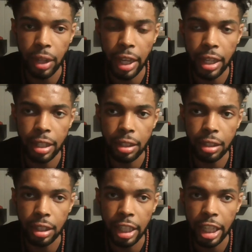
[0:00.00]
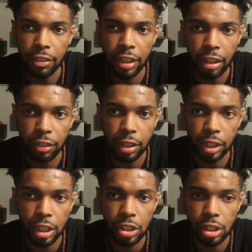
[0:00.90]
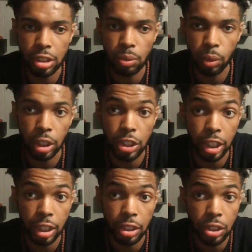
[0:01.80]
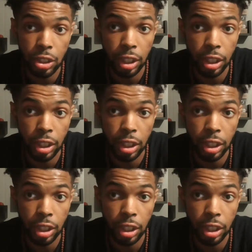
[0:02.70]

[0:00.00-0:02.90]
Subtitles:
And if that foundation were to change,